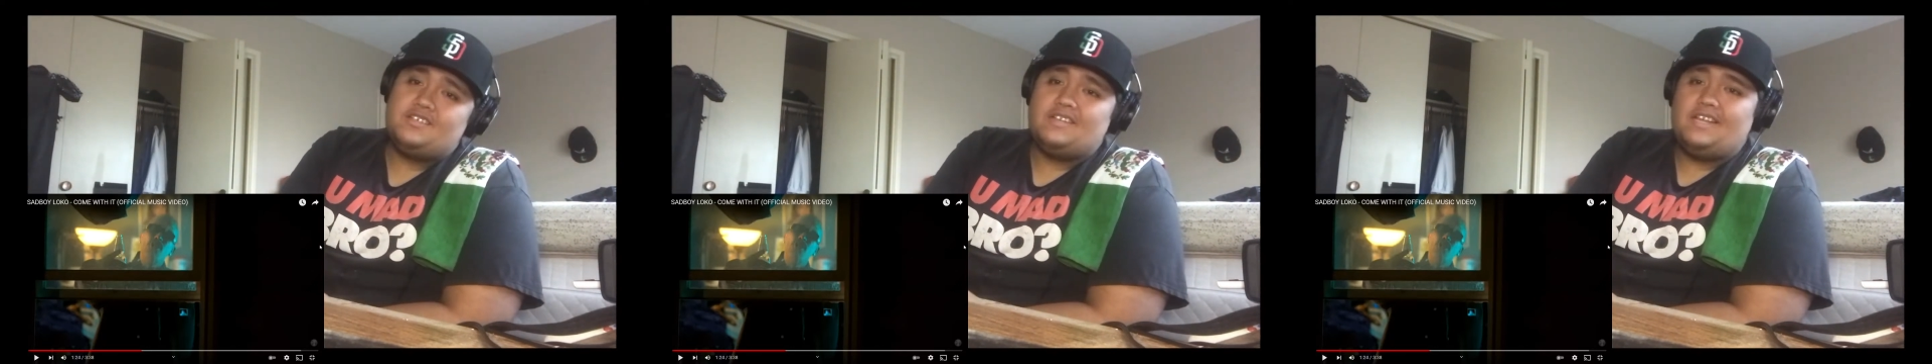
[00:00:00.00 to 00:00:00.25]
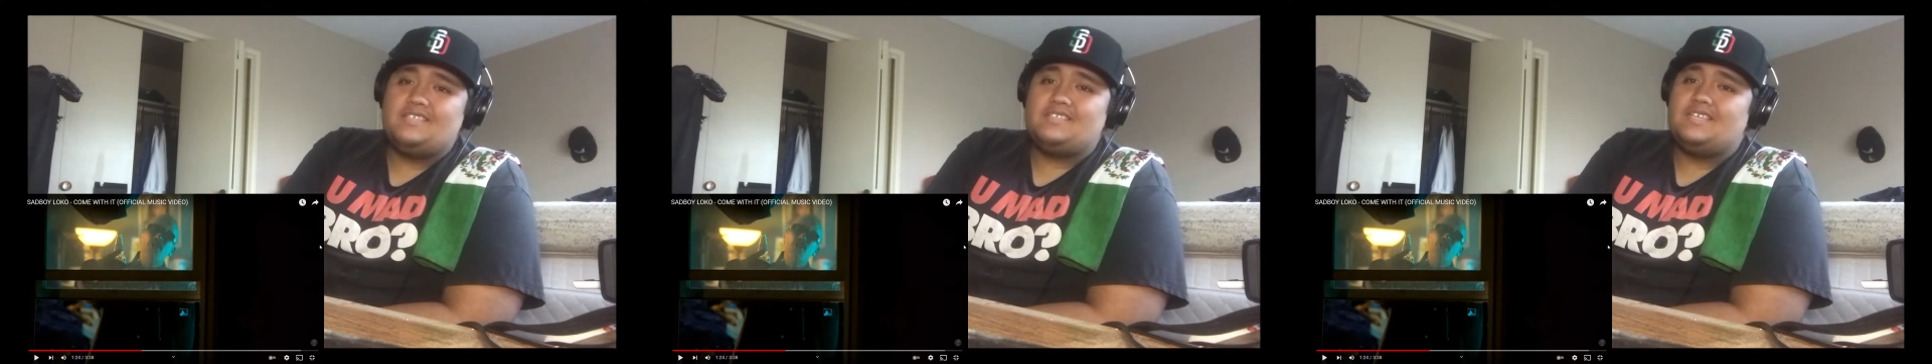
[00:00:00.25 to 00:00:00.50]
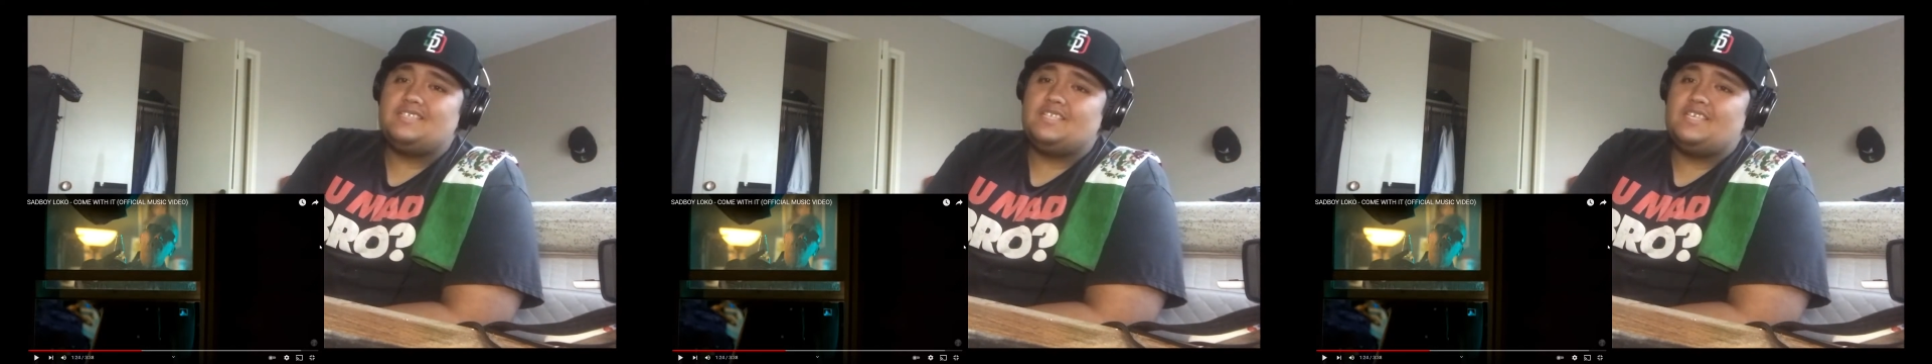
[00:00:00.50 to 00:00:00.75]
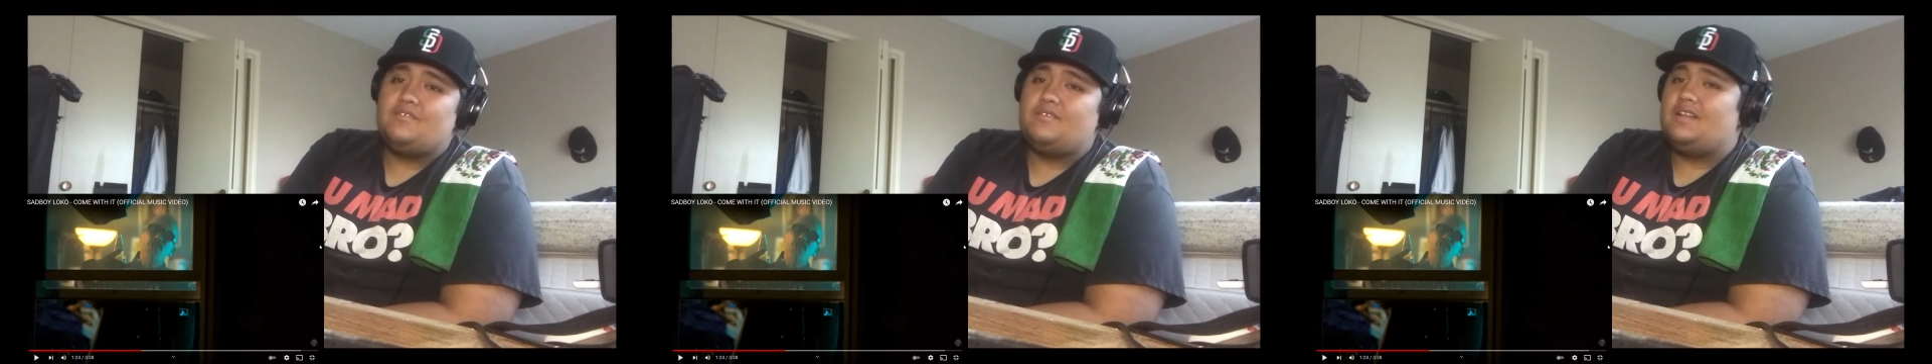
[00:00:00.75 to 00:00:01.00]
that's the shit
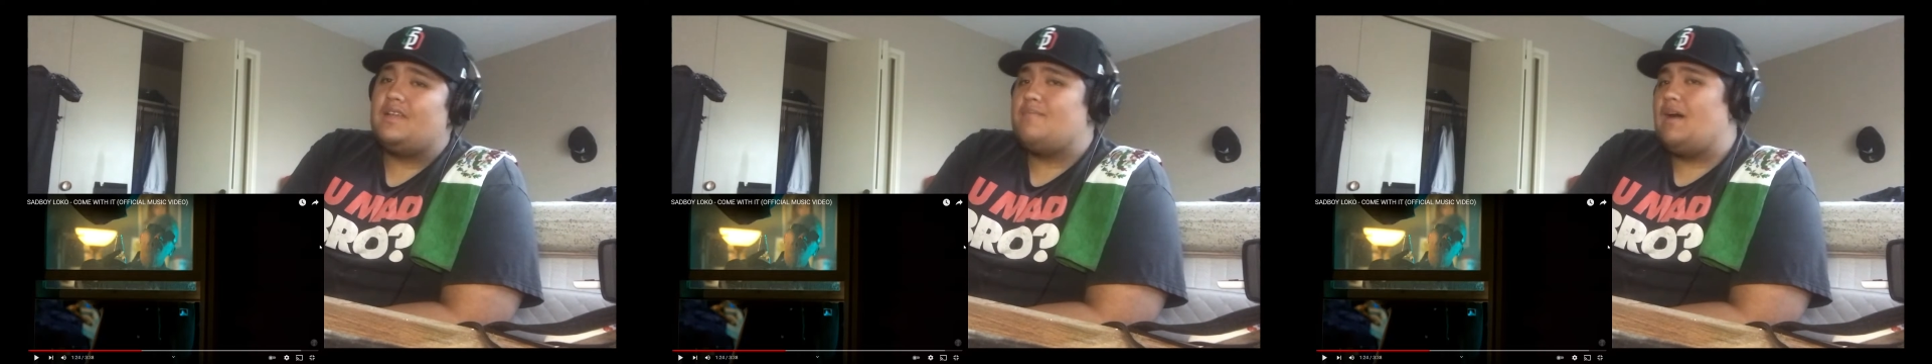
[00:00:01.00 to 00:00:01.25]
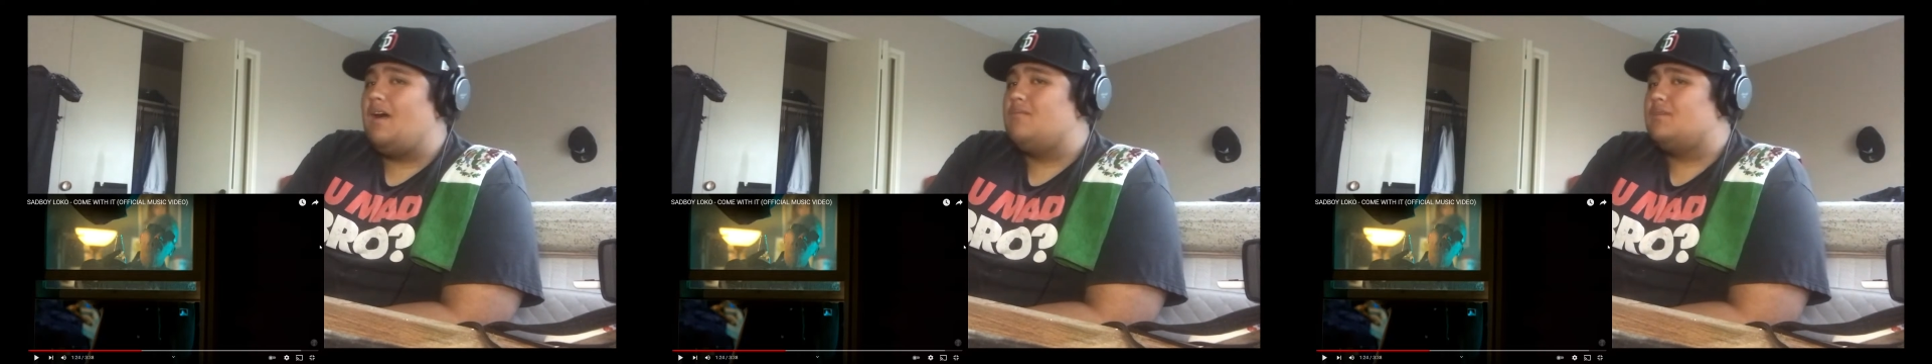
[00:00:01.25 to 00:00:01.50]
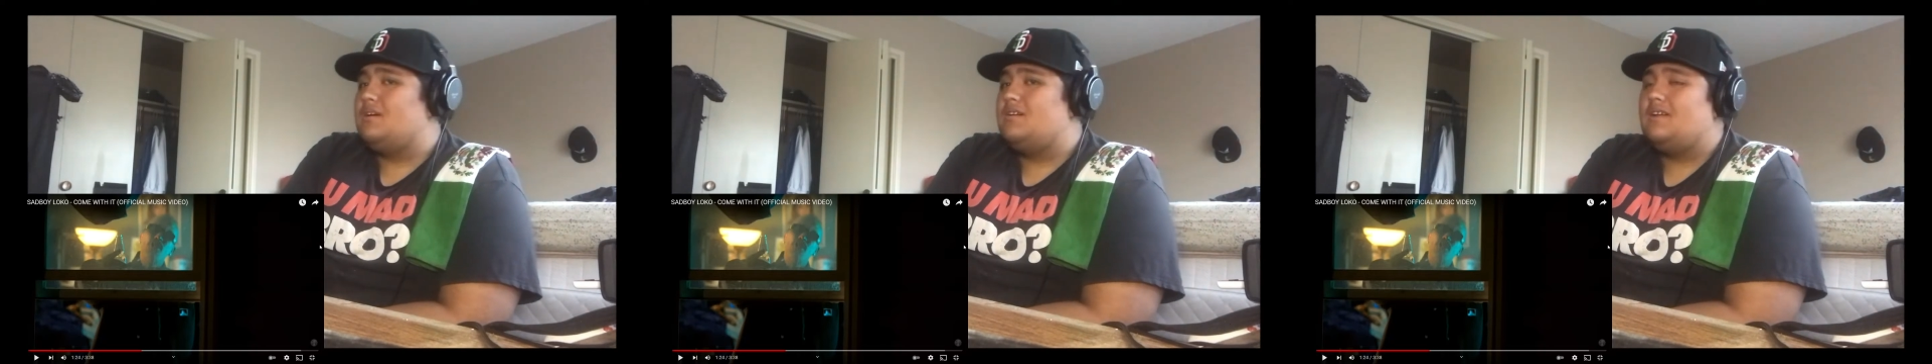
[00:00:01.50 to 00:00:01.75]
you really about, bro.